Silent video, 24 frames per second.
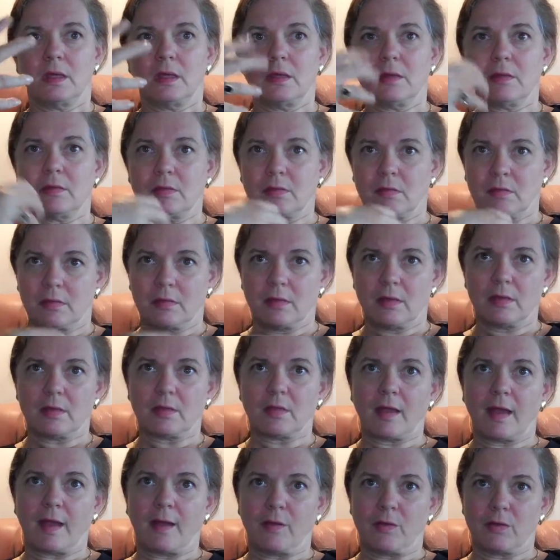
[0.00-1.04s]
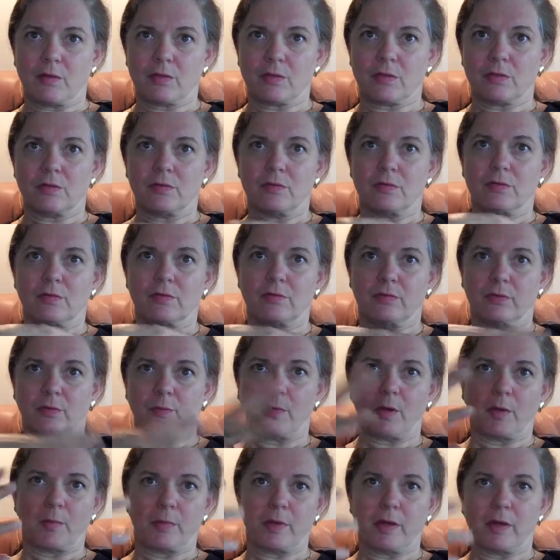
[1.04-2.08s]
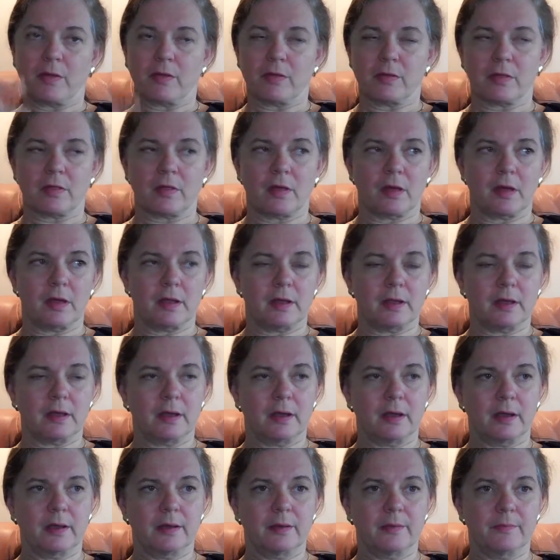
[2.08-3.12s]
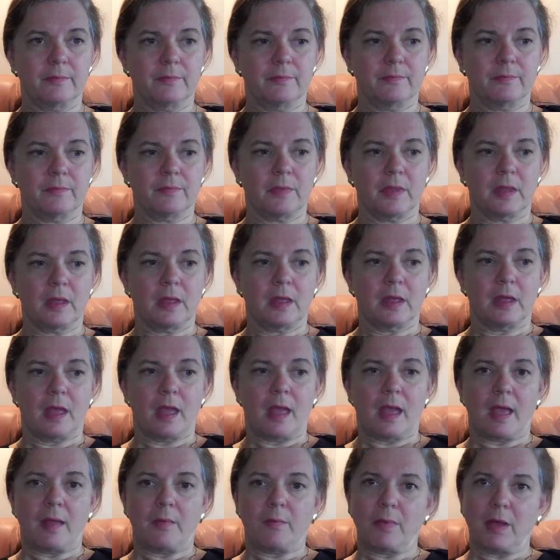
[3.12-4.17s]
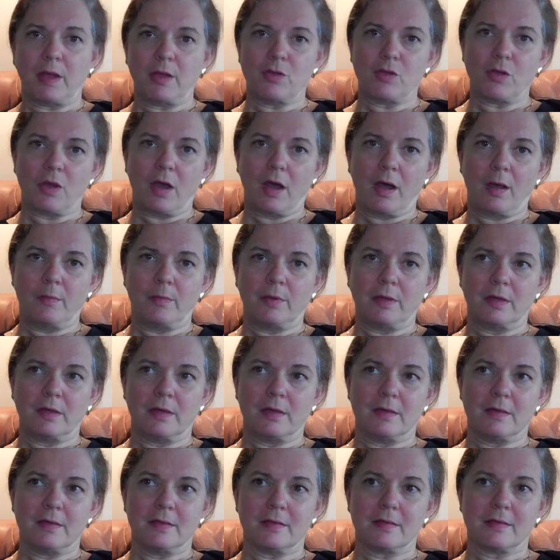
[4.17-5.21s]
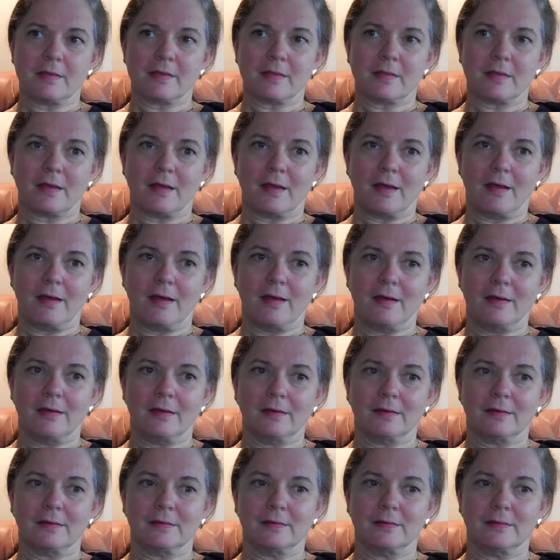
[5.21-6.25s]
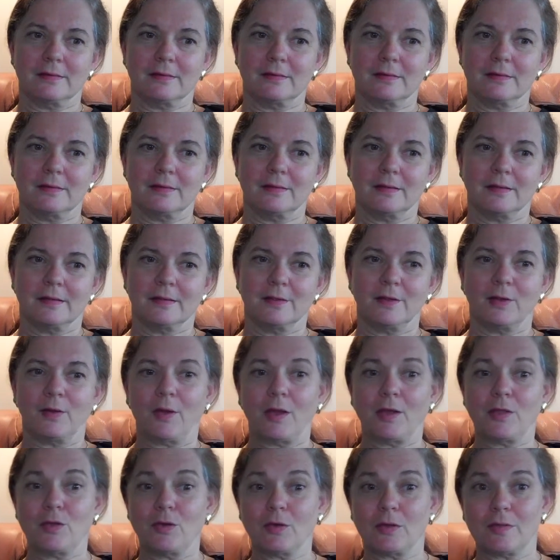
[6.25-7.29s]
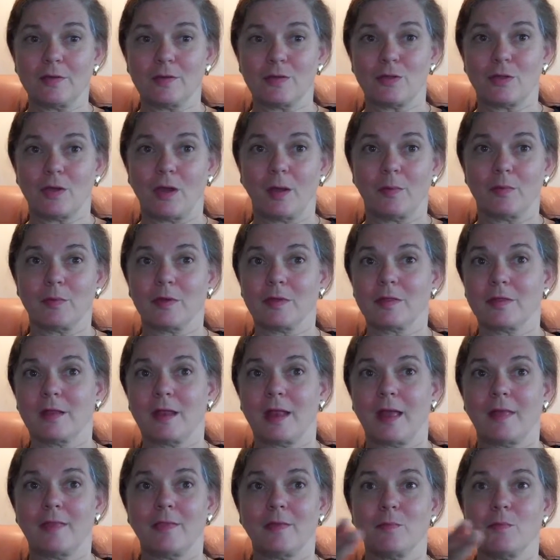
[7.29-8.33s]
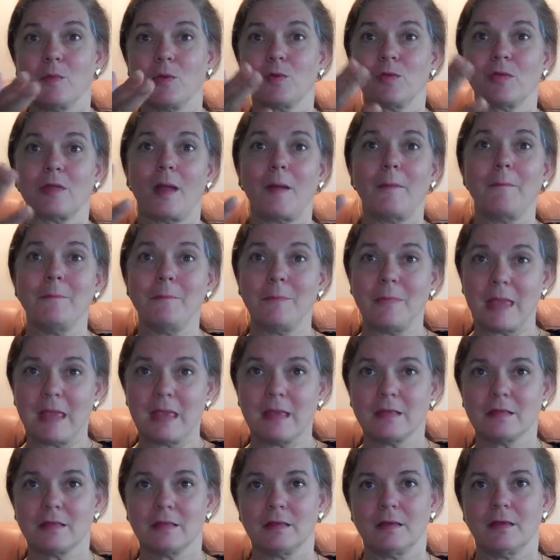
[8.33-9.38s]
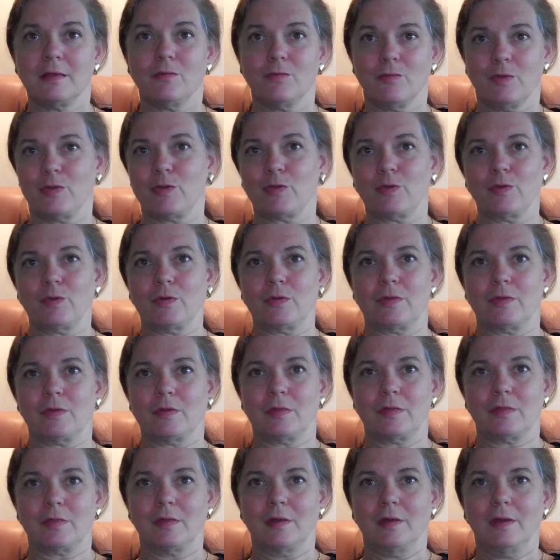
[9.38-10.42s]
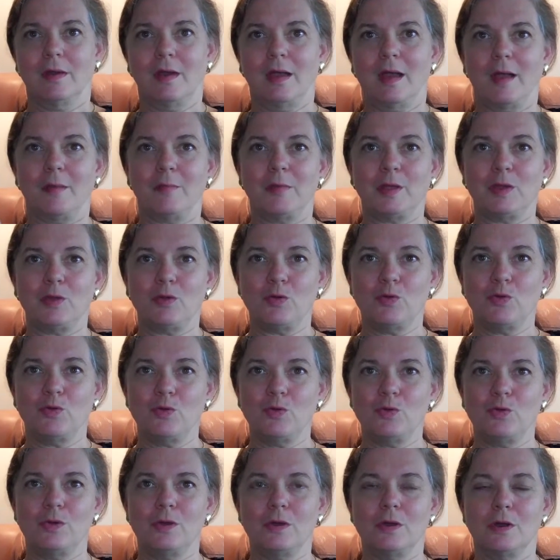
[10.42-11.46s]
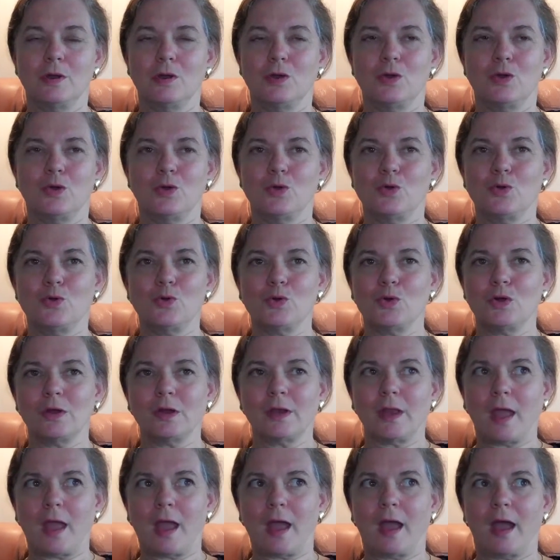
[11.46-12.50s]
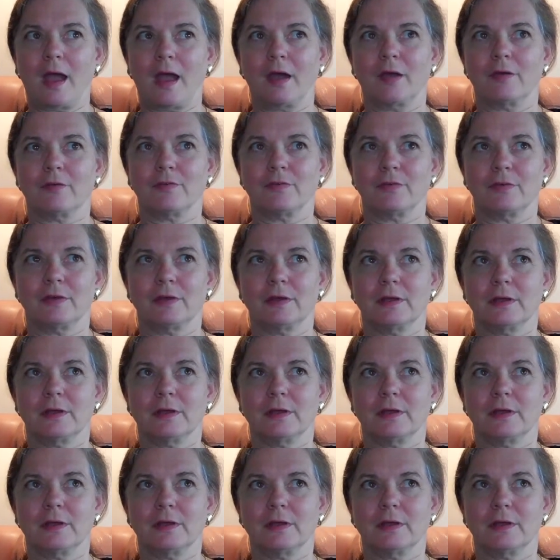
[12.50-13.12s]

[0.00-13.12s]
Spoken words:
is ours from our parent side. And my job is, you know, I took this job because it had the most amazing resources. I mean, who could have